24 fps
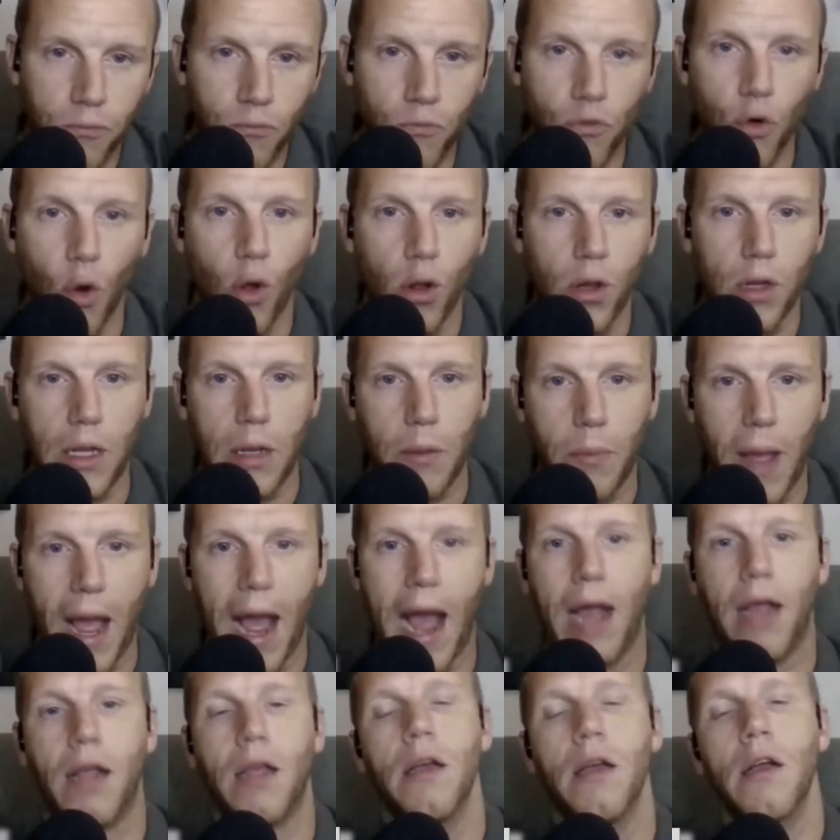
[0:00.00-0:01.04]
rolling
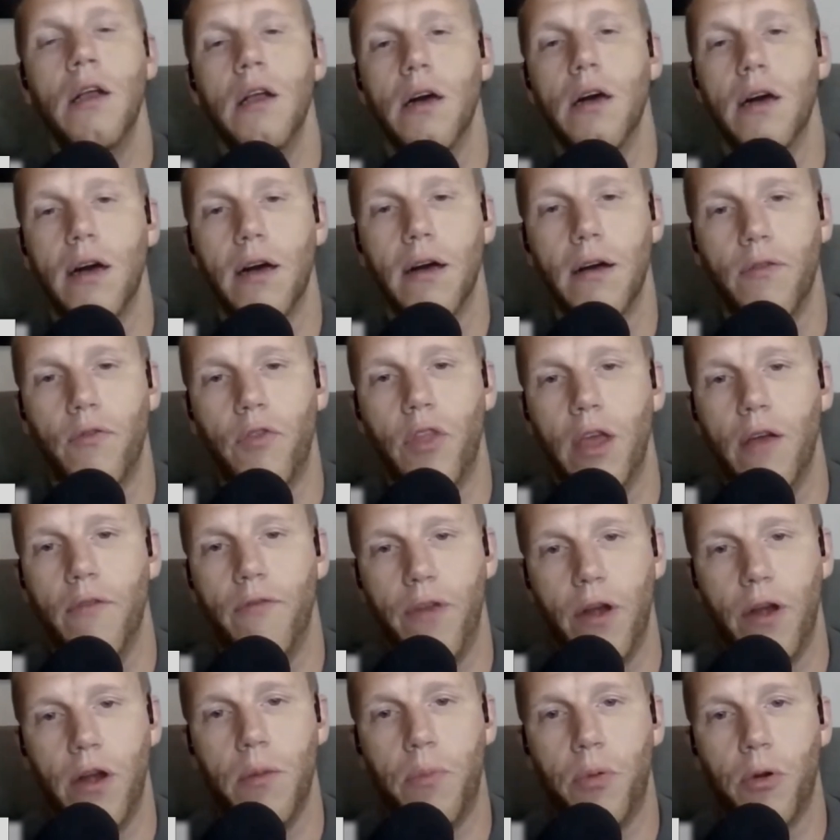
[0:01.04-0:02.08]
back of the
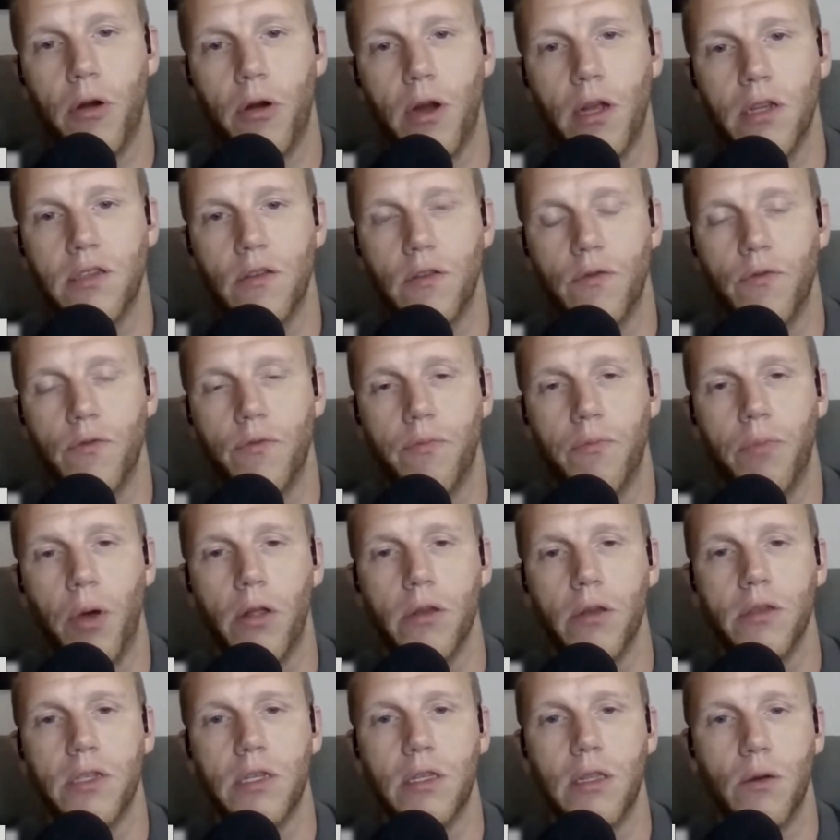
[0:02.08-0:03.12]
very progressive
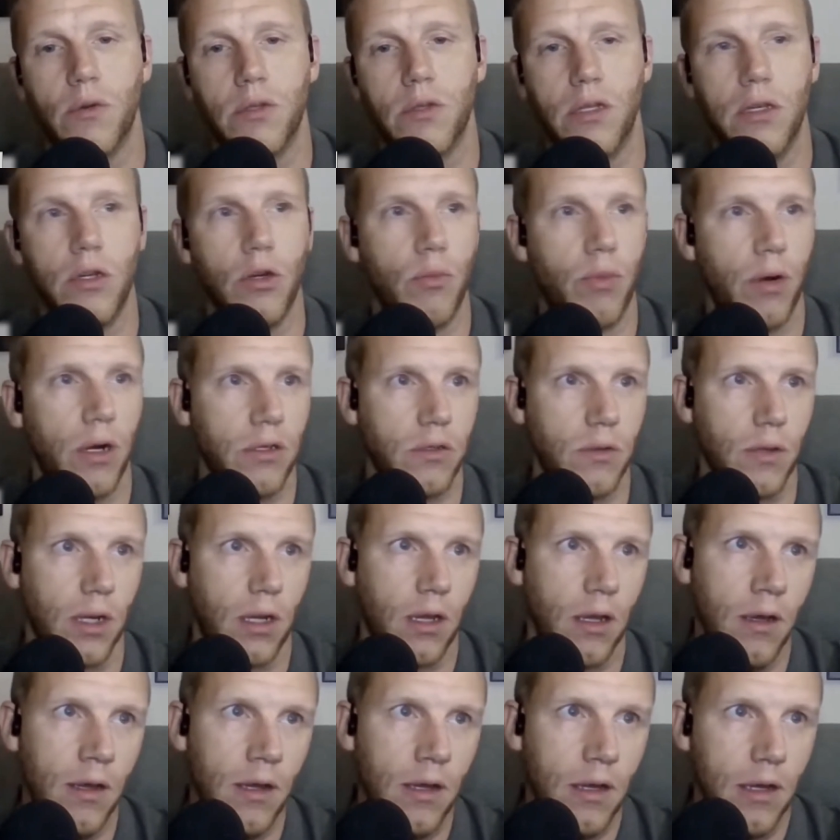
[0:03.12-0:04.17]
policy that was in New
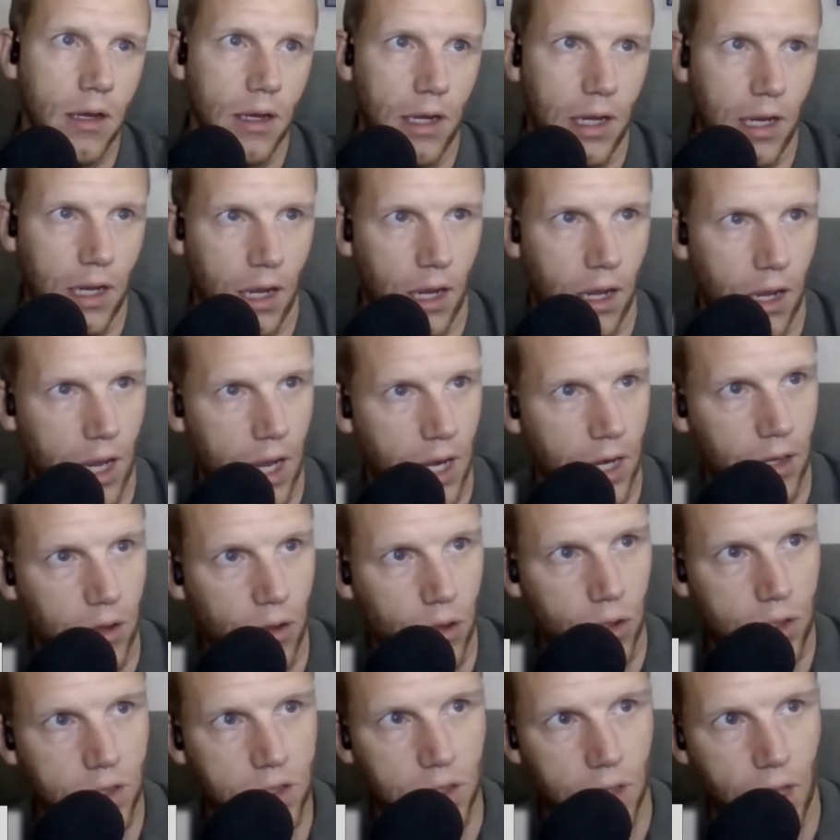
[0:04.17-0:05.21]
Brunswick. Uh, and
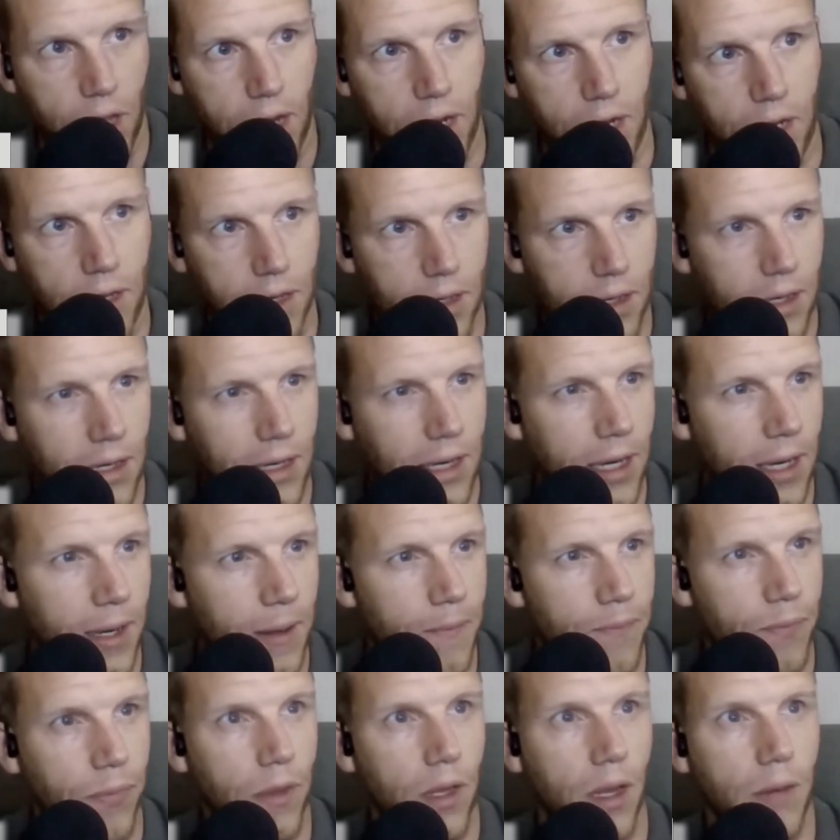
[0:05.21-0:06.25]
it looks like
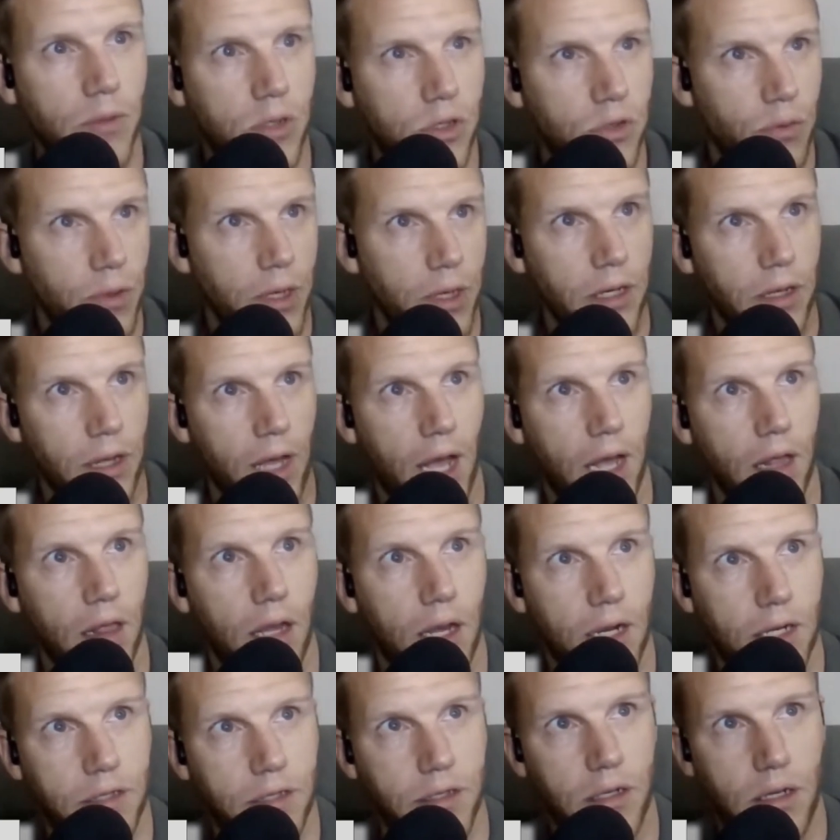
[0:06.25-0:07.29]
um, I'm just reading the
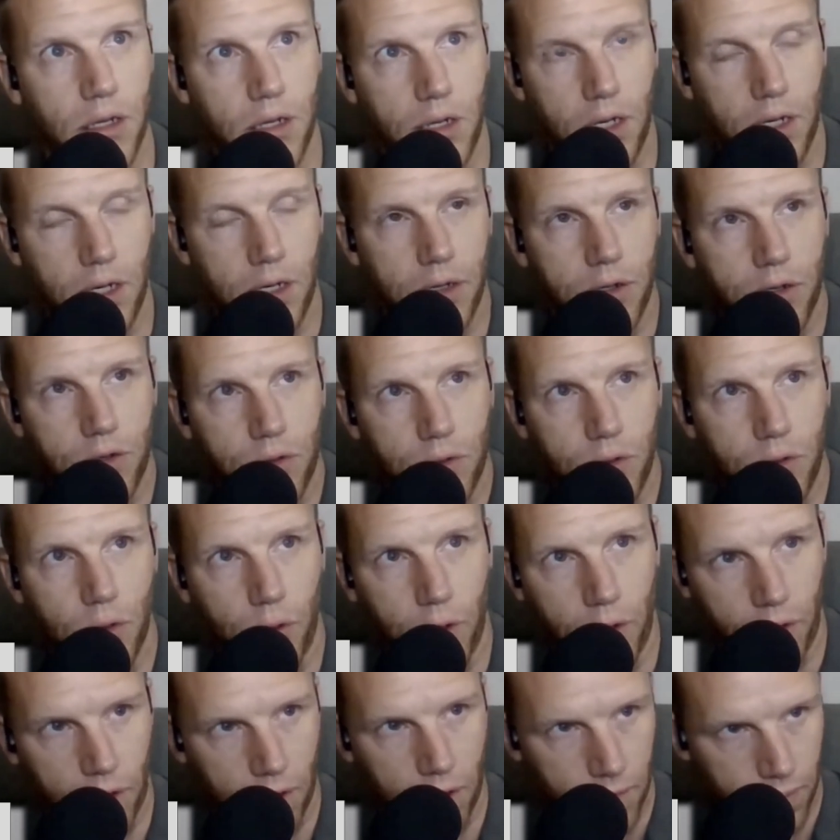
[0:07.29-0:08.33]
headlines in in True
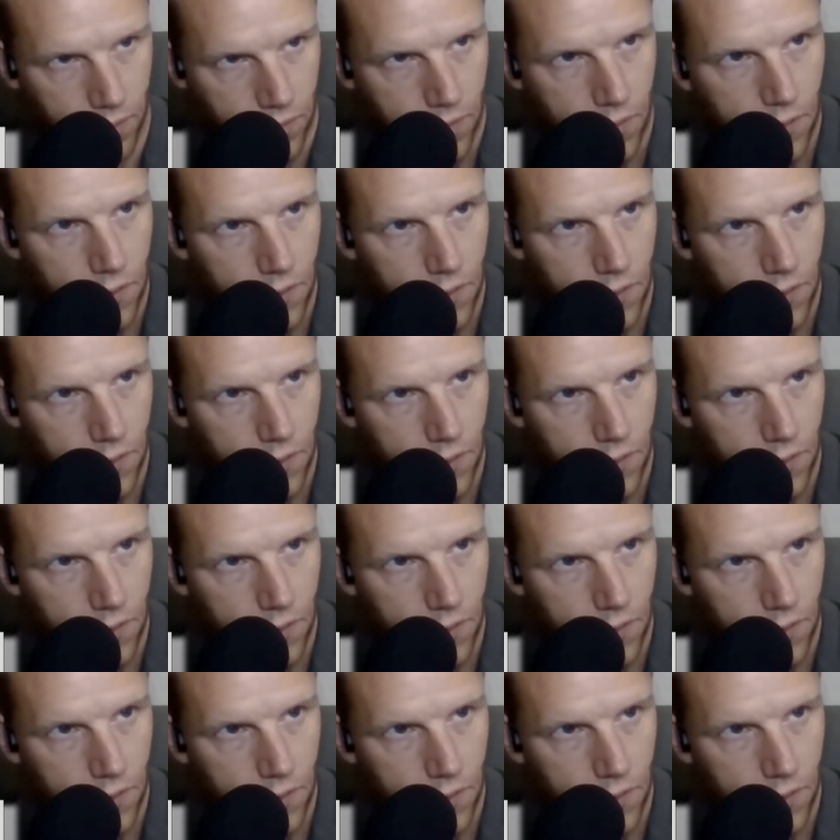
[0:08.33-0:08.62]
North.